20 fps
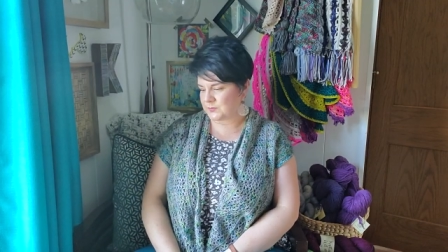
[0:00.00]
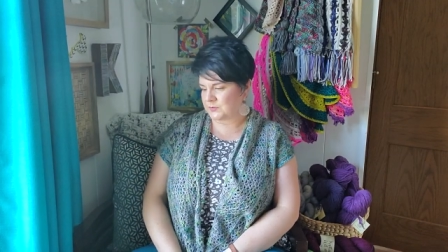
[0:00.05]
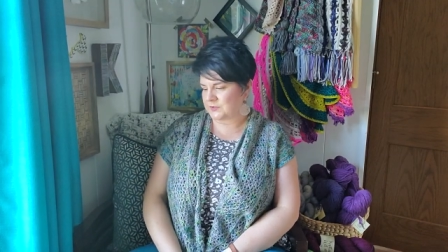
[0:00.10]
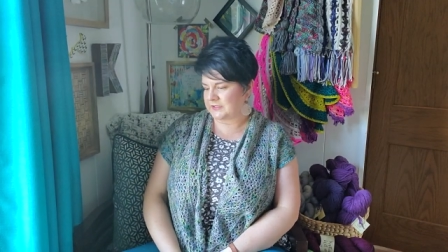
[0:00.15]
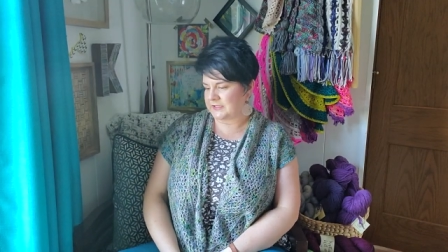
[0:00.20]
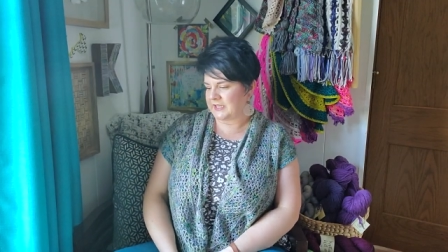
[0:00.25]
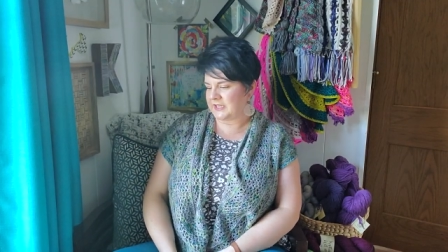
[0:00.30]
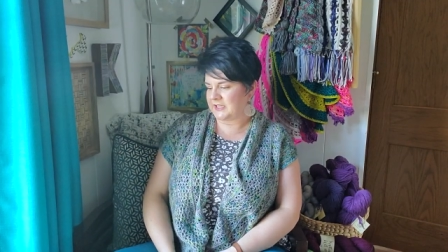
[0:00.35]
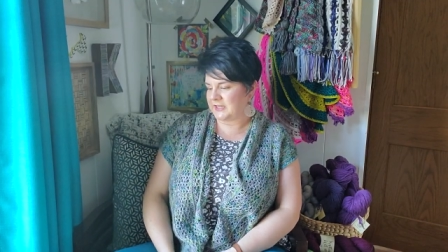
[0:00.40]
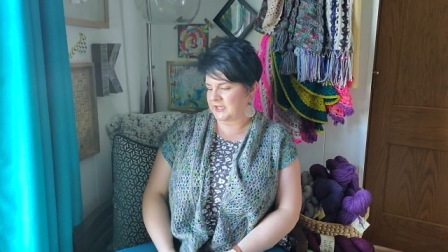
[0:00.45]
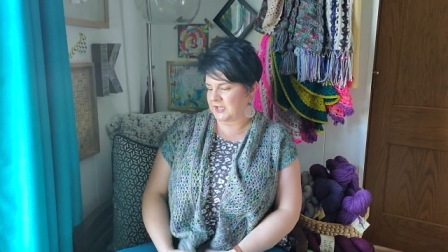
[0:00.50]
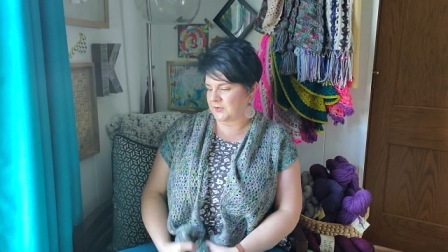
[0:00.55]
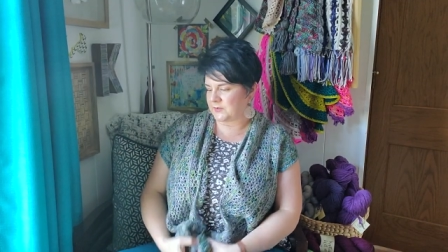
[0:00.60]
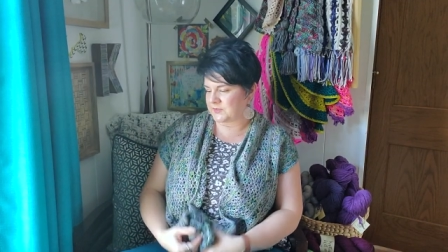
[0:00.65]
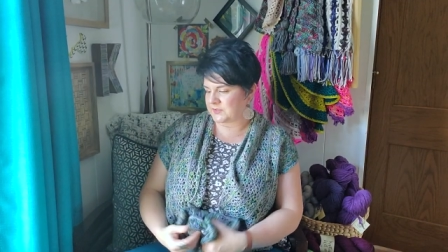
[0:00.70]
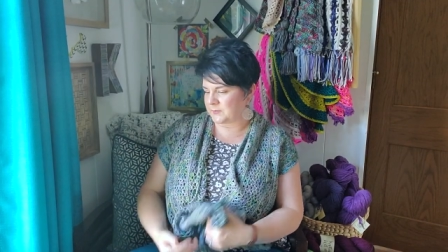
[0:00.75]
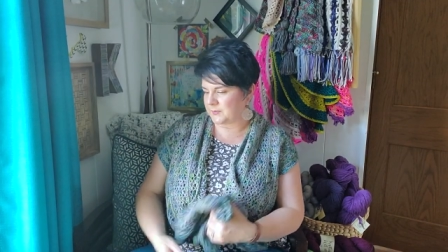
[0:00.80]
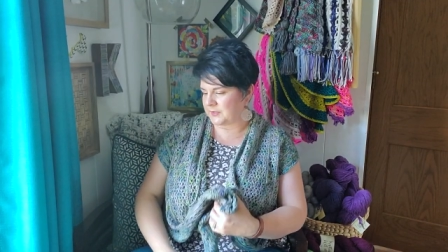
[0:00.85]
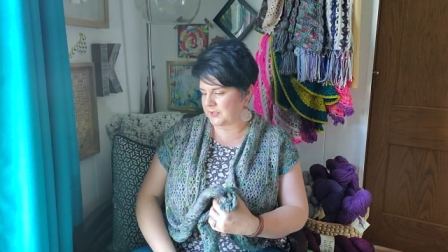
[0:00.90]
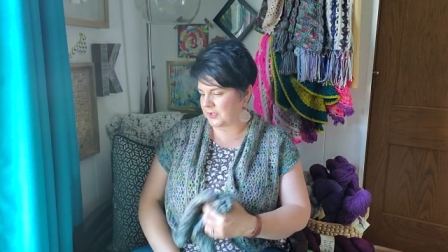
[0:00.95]
We'll link
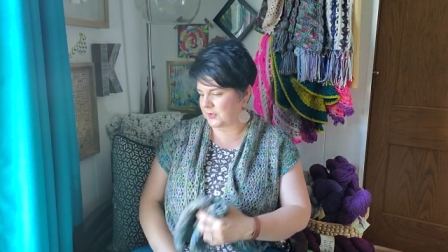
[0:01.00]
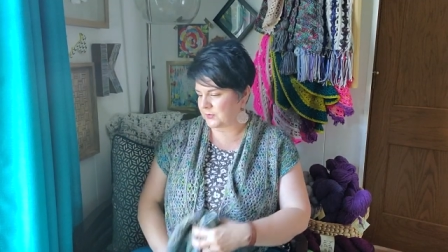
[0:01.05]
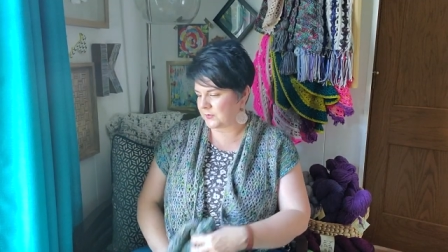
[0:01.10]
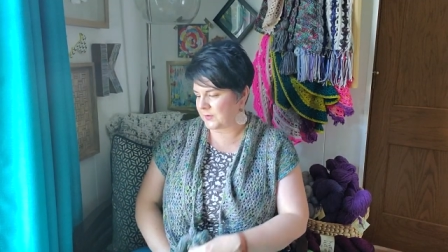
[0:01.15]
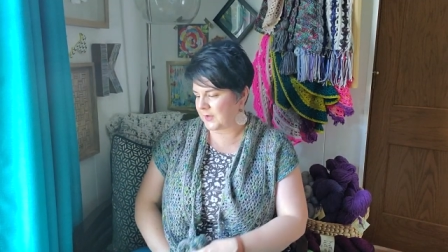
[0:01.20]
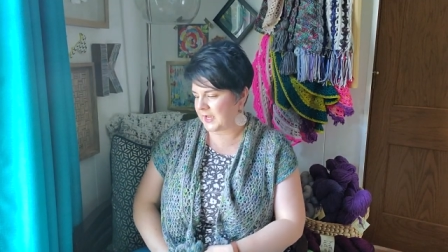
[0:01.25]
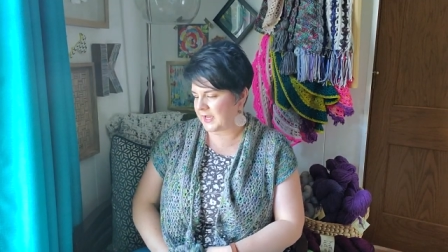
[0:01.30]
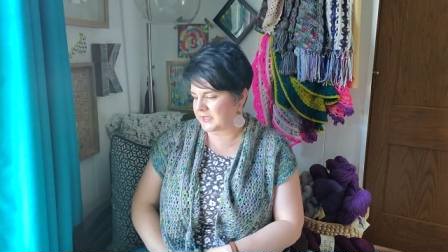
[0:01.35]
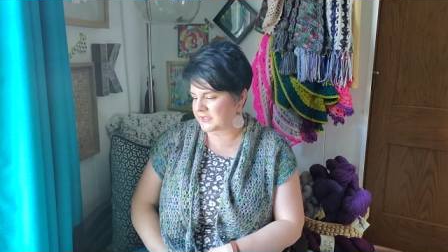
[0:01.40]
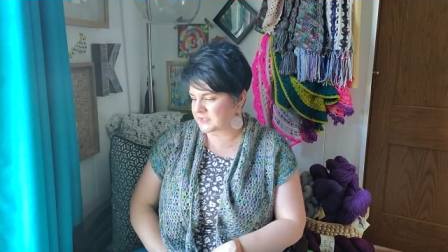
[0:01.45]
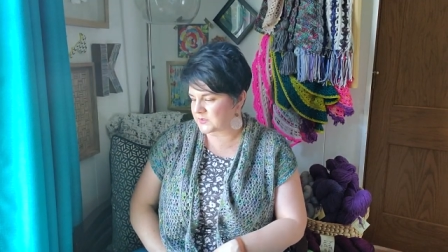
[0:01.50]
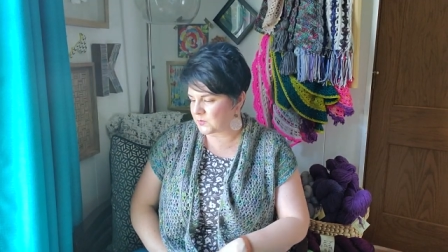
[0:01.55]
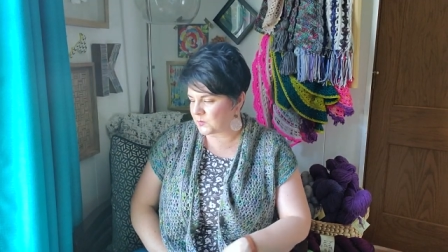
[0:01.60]
those below as